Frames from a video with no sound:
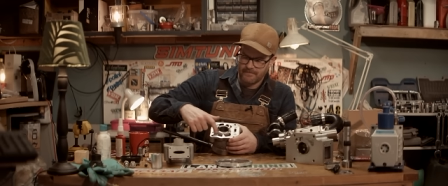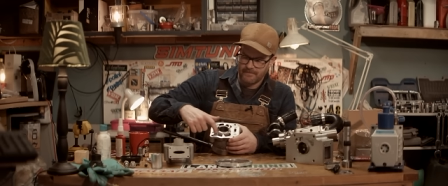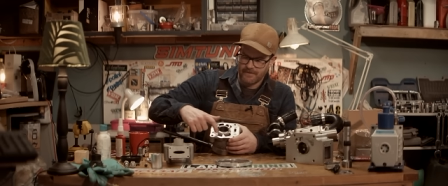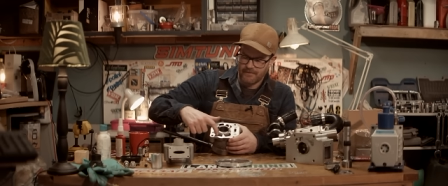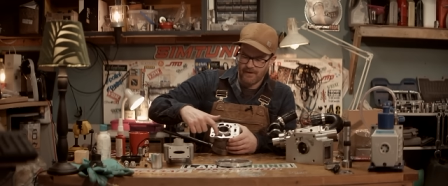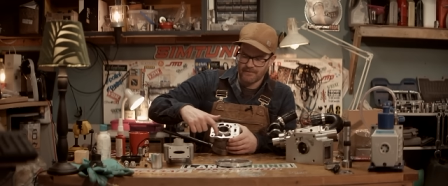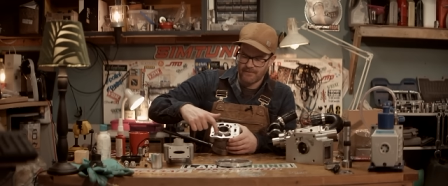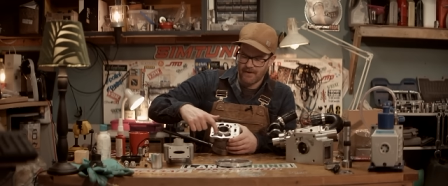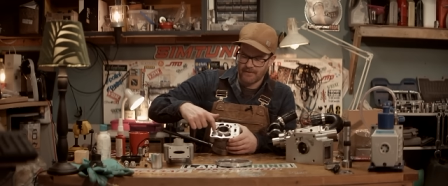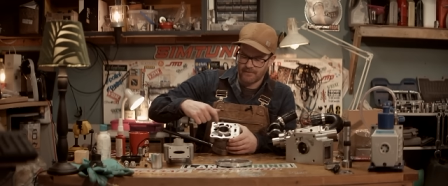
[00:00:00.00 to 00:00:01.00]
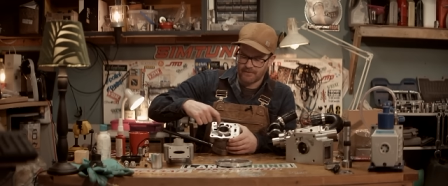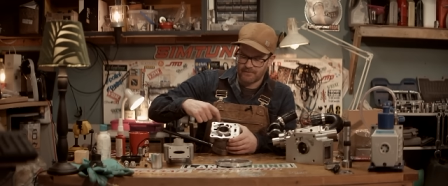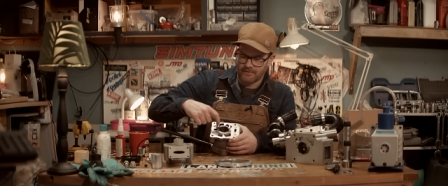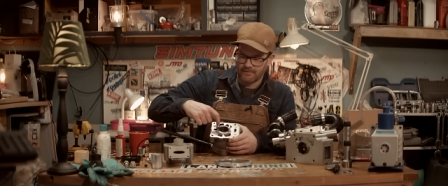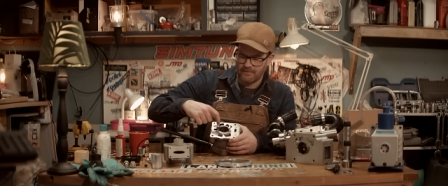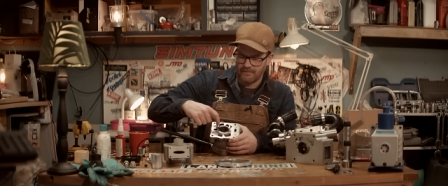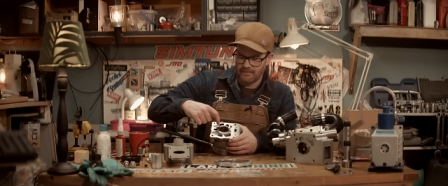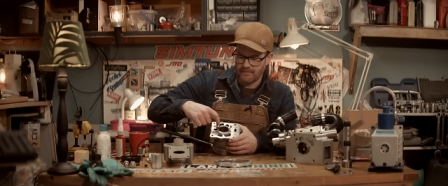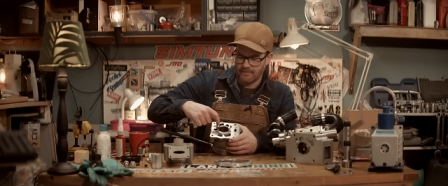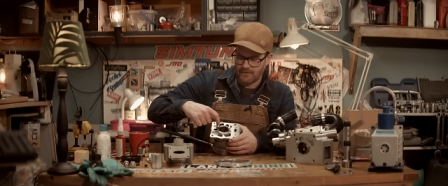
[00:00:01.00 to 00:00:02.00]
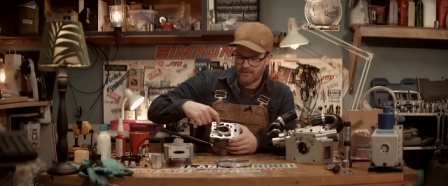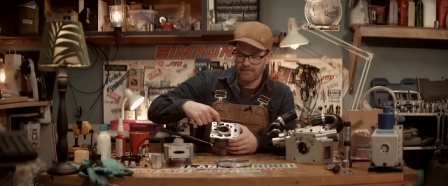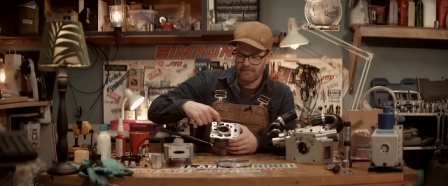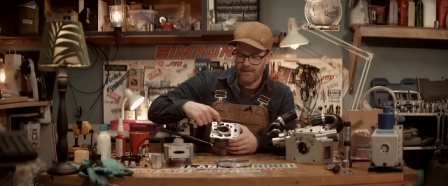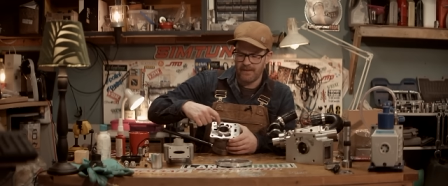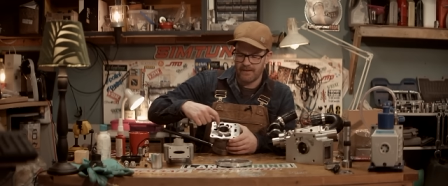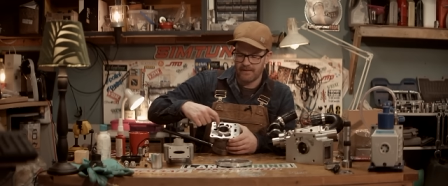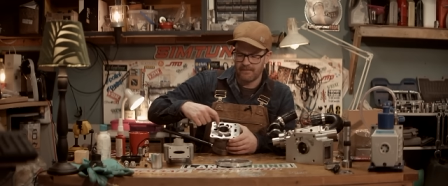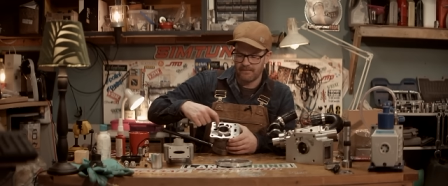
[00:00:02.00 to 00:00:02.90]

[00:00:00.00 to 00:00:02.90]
the transfer angles should be